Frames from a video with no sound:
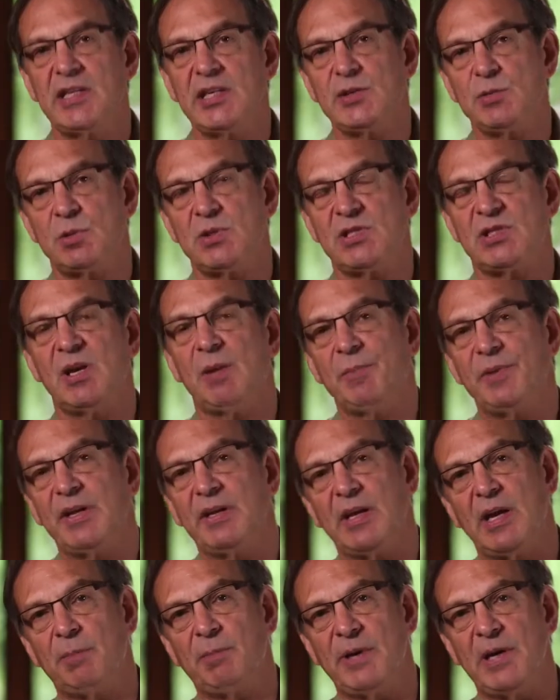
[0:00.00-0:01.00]
This was
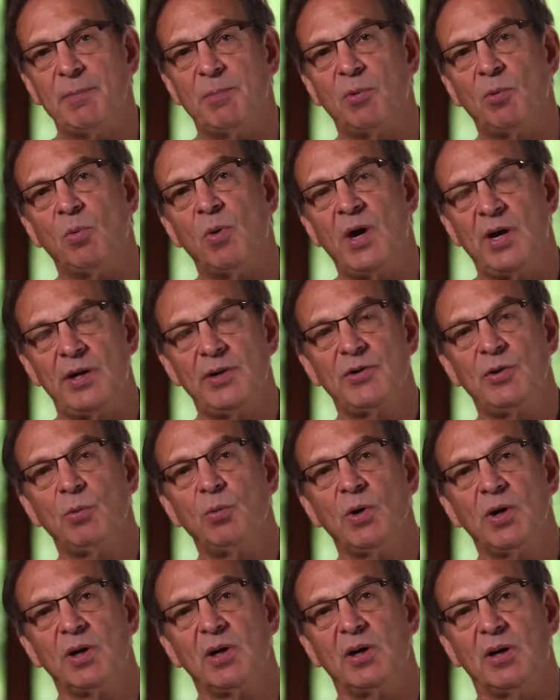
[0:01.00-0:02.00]
something that people wanted to
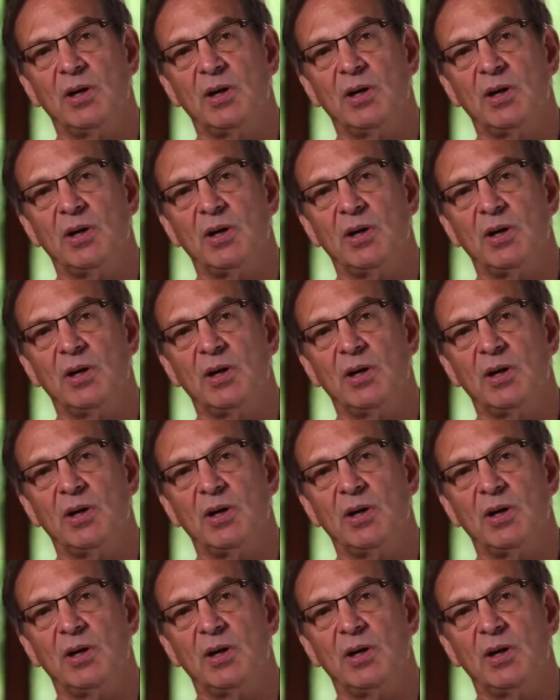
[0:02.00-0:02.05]
work